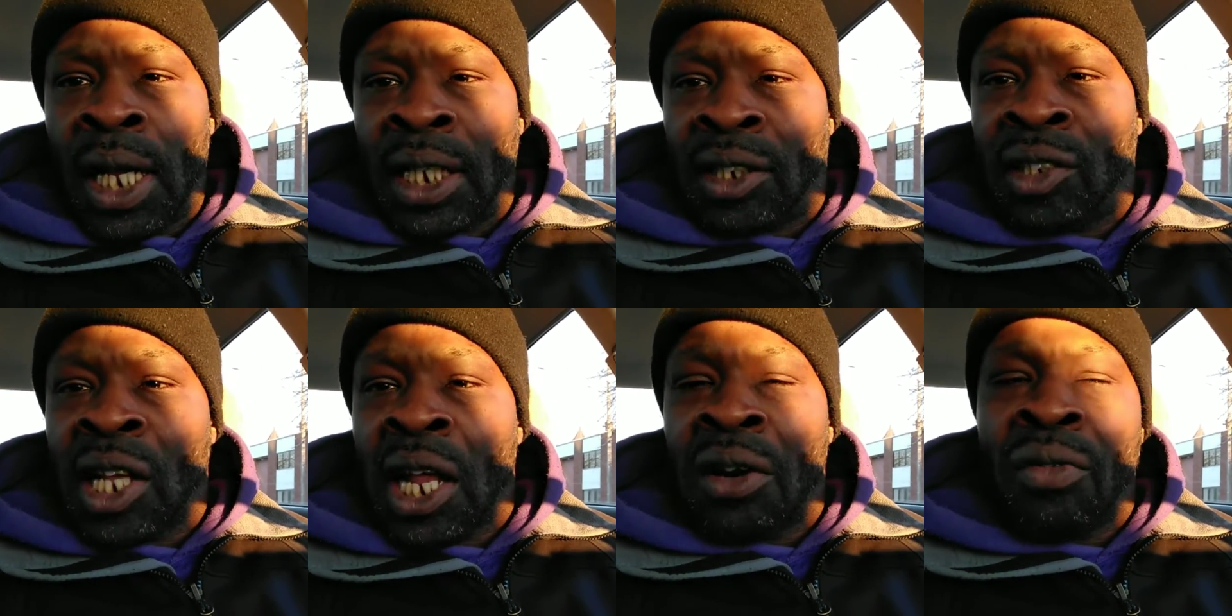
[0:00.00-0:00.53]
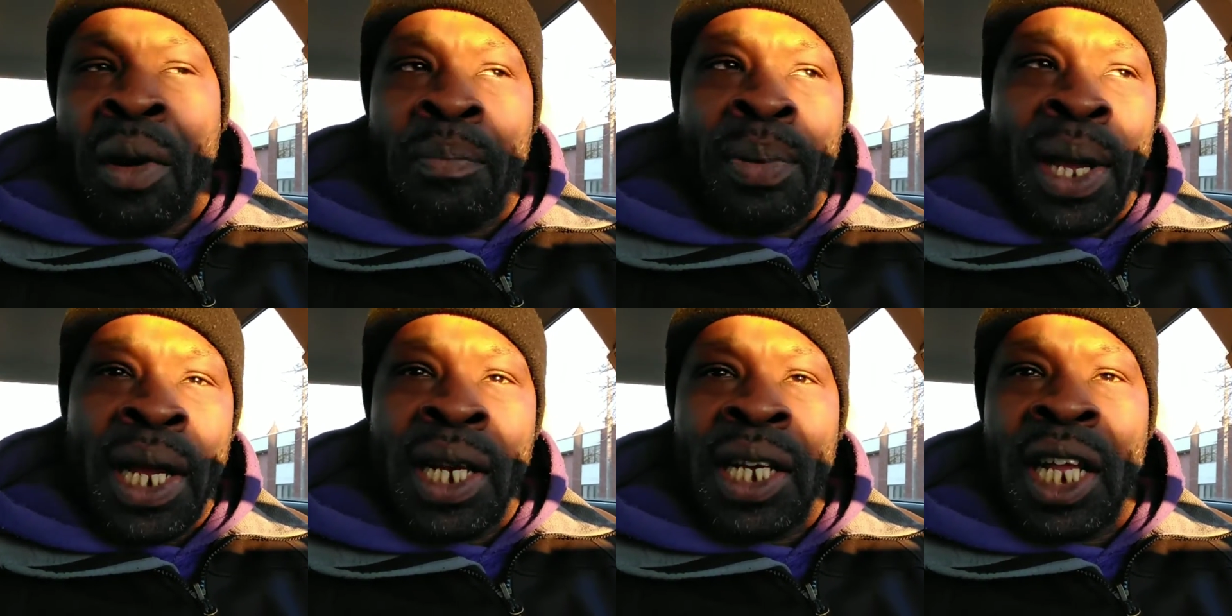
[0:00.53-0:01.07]
Instead of
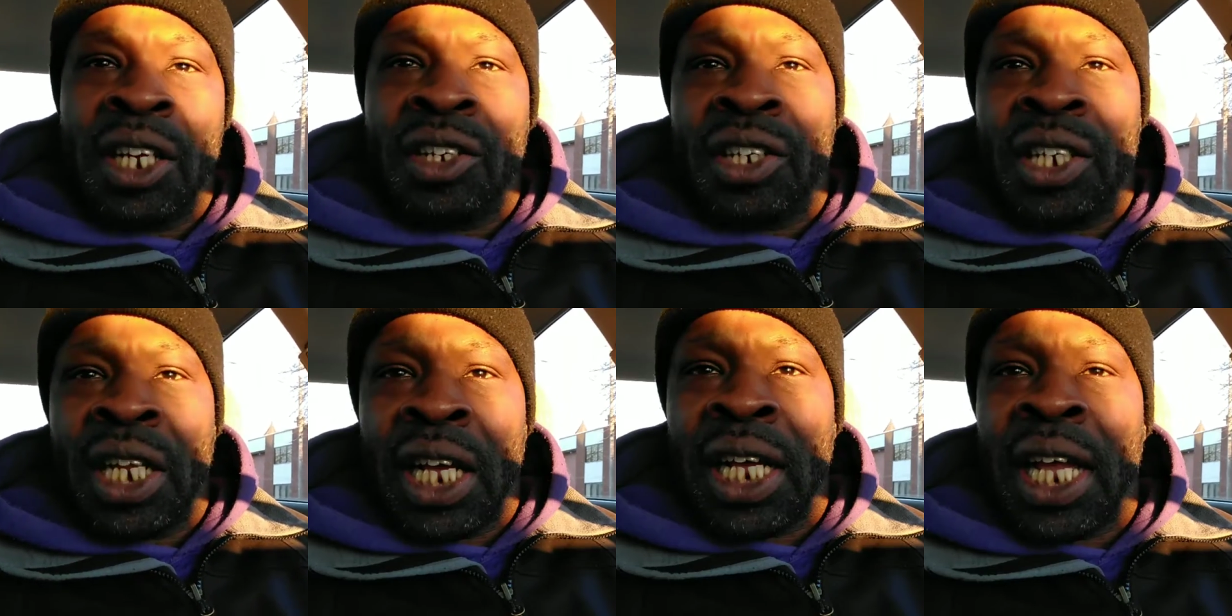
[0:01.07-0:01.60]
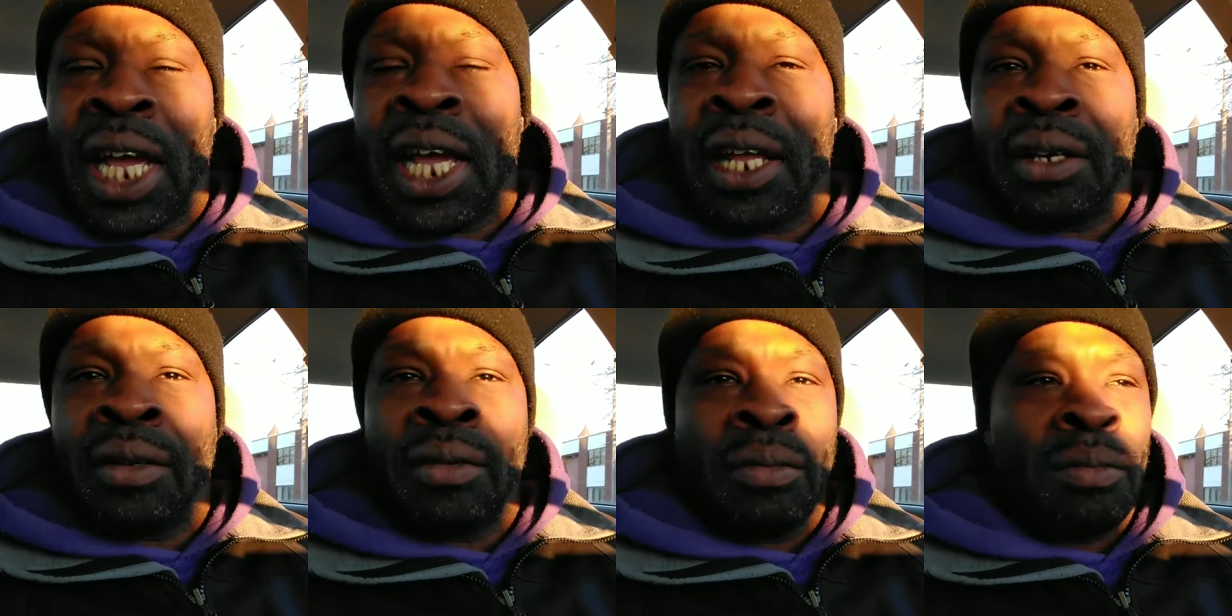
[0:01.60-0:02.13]
repenting, to dig
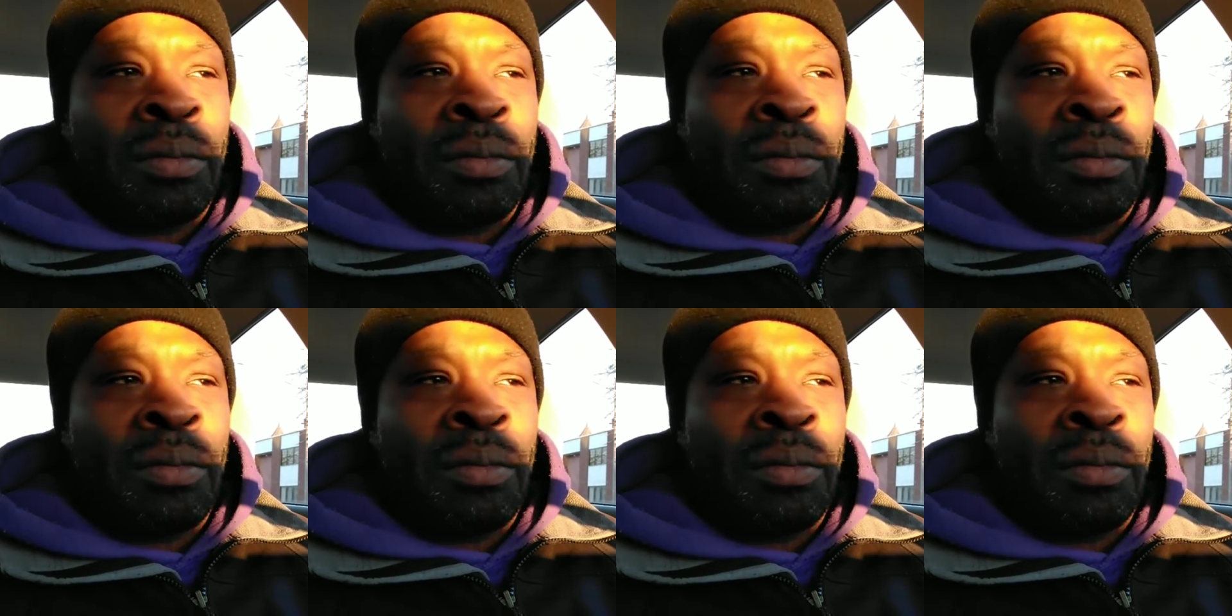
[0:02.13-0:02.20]
in